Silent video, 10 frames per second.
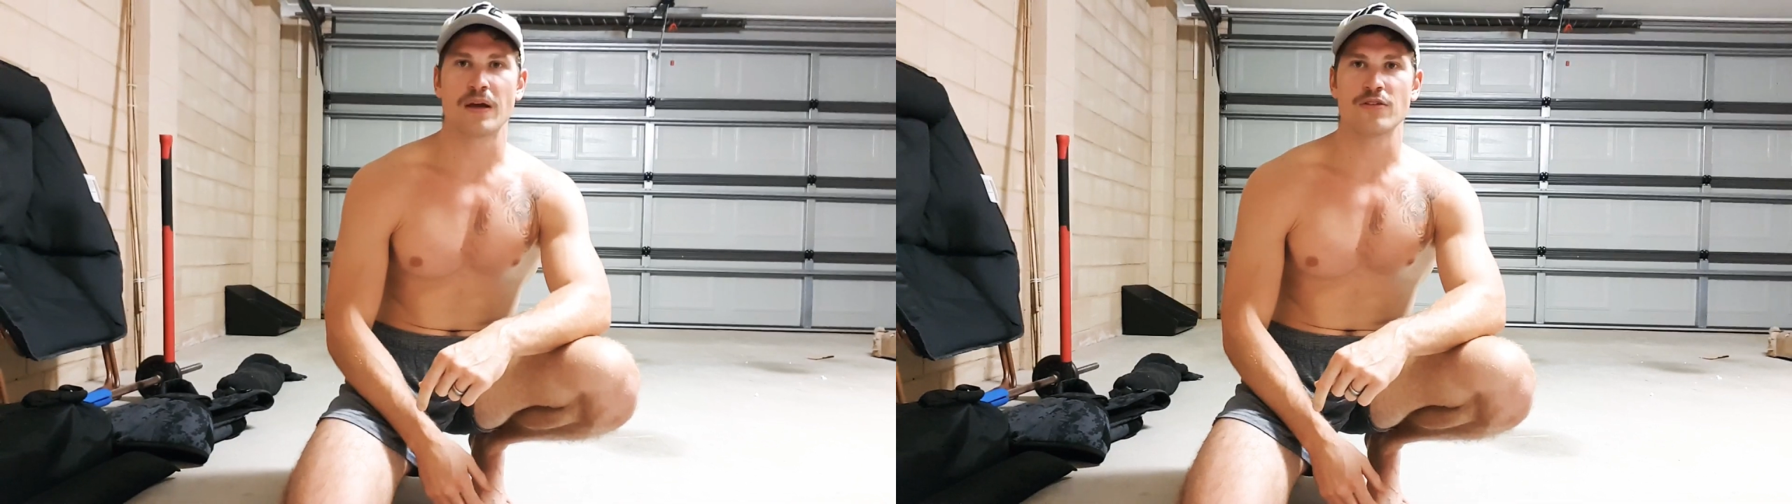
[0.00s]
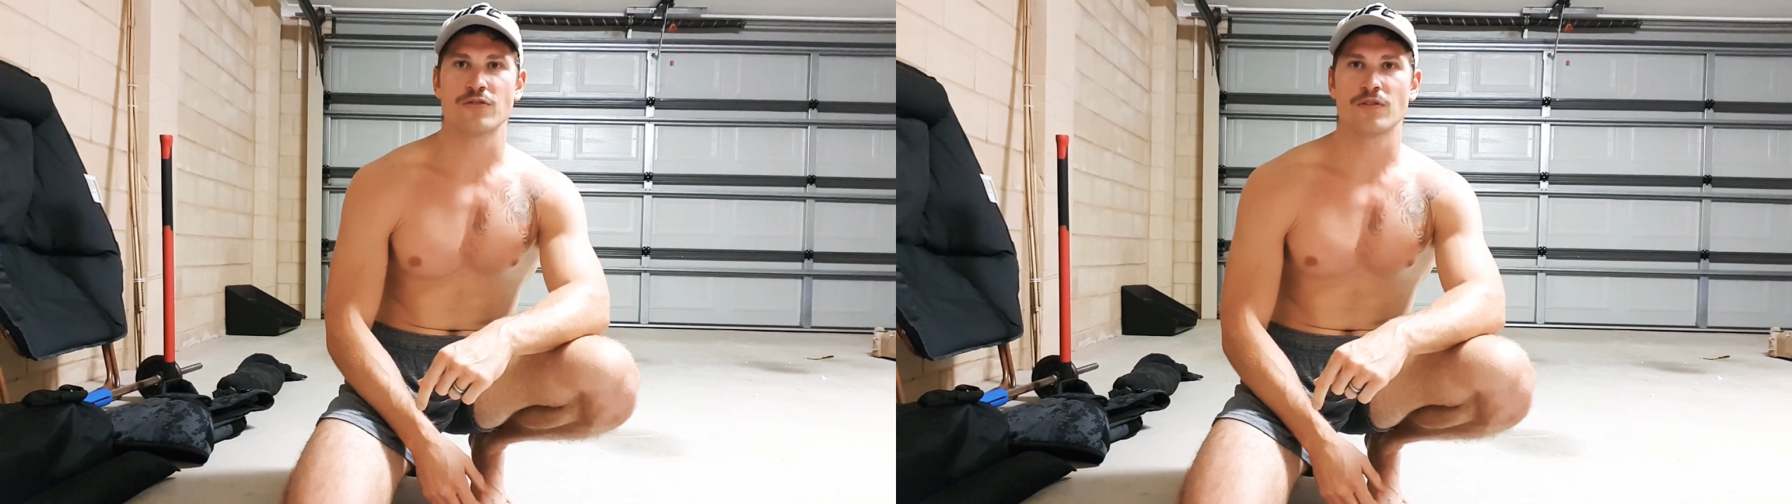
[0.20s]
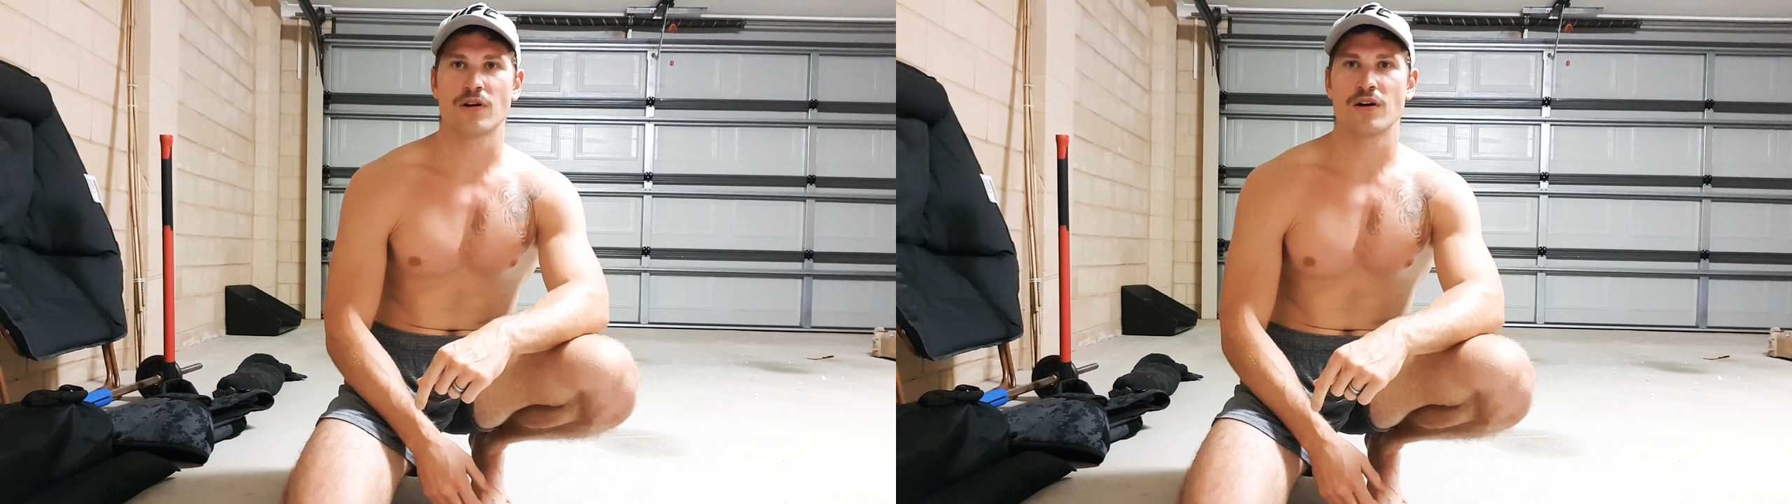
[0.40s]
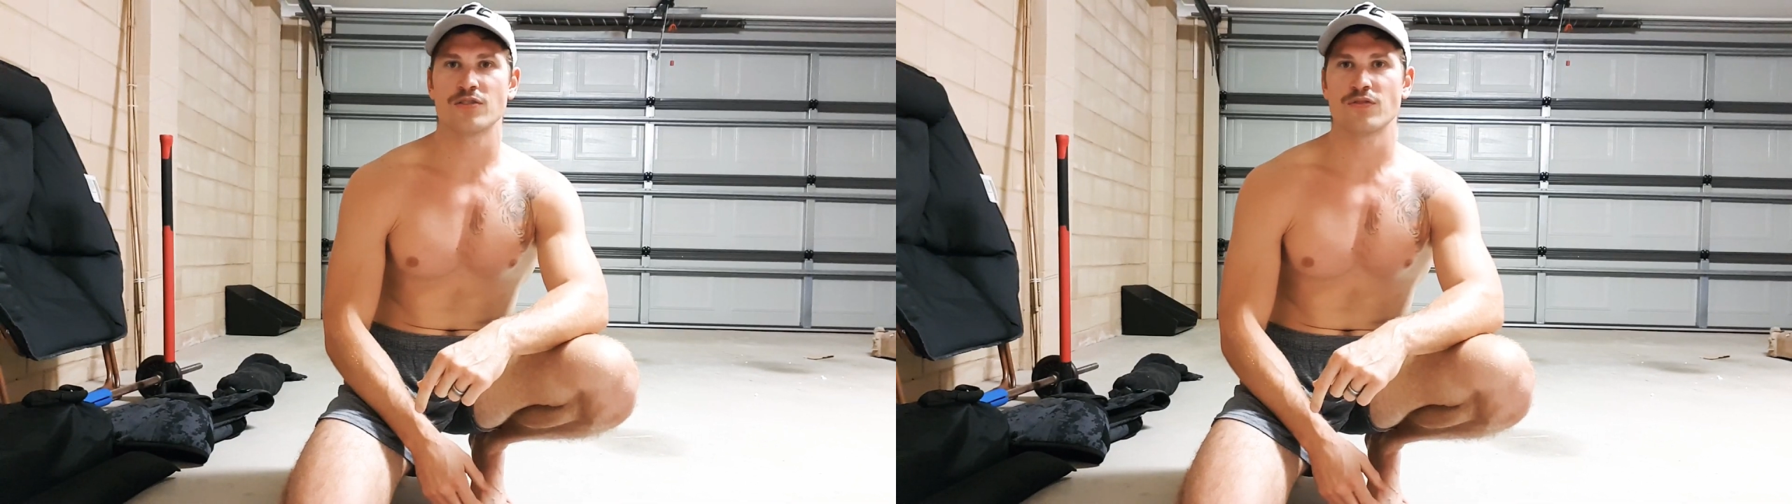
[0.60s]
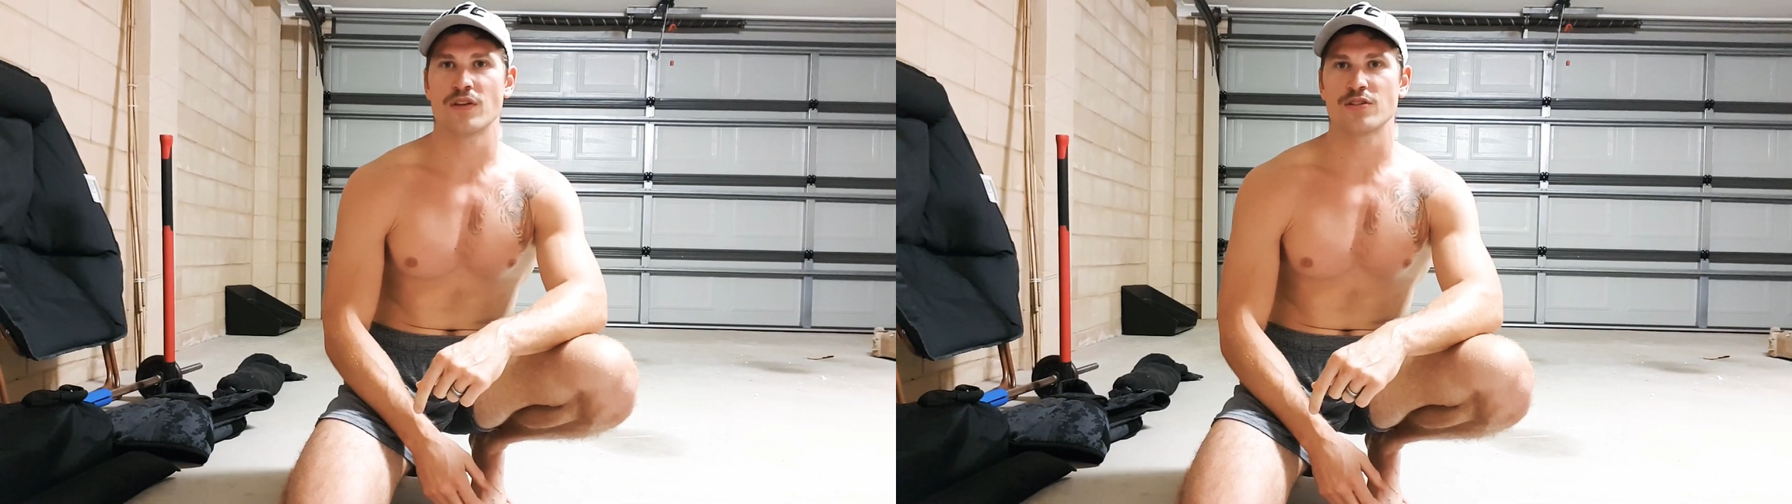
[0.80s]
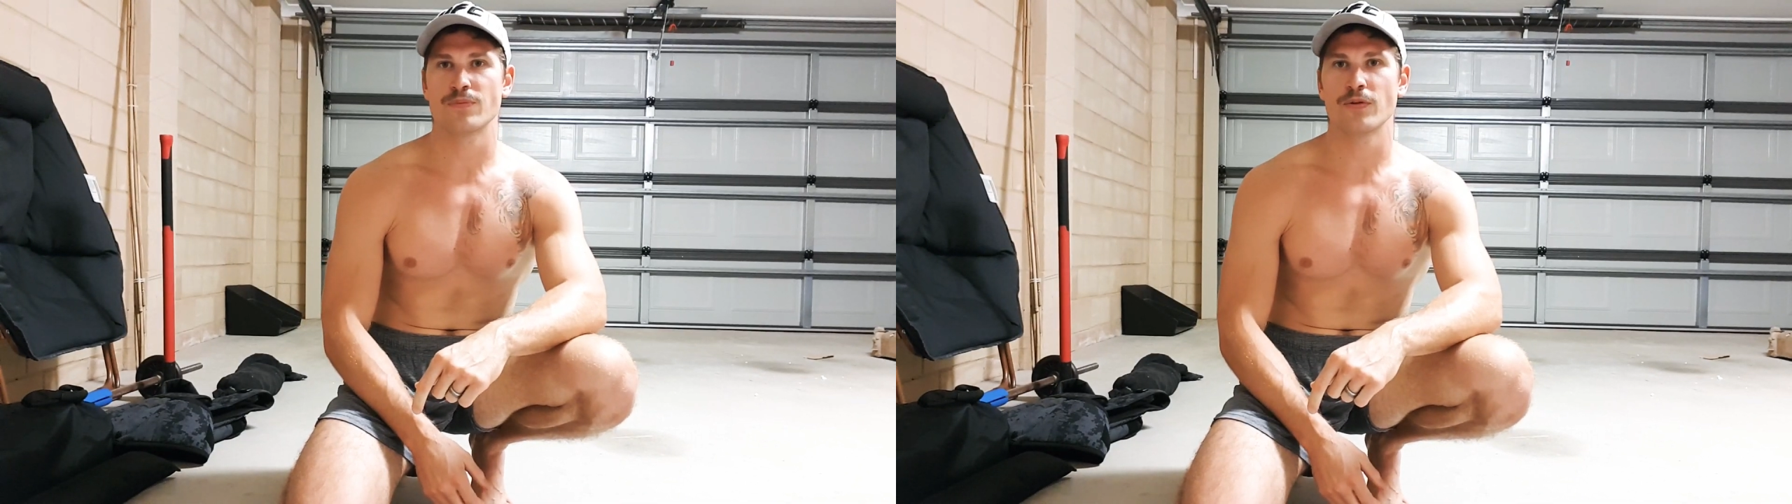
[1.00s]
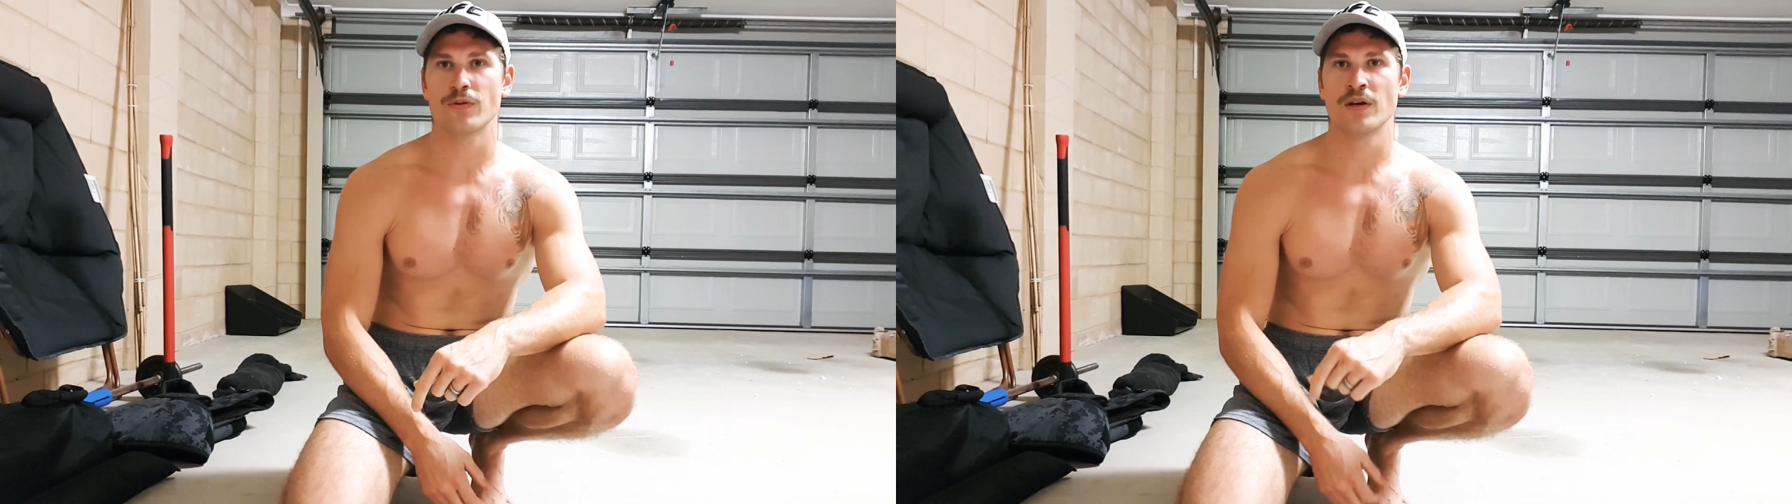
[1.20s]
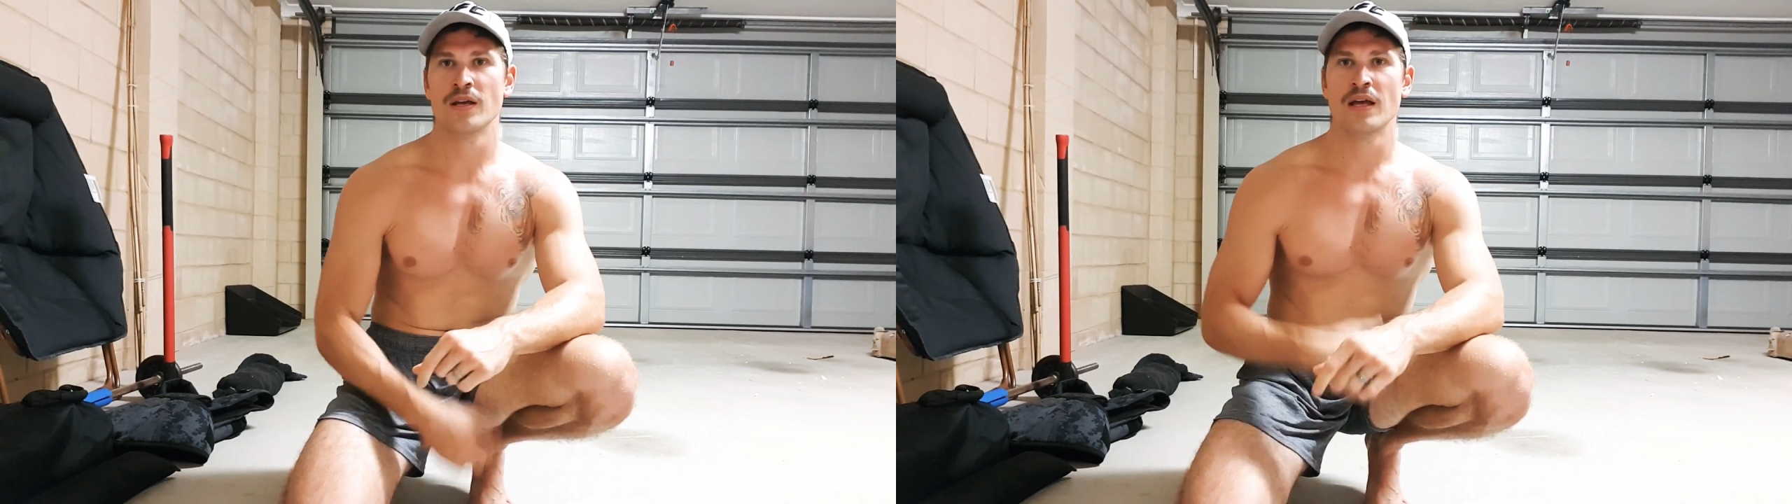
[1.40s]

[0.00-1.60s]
Patreon guys for their support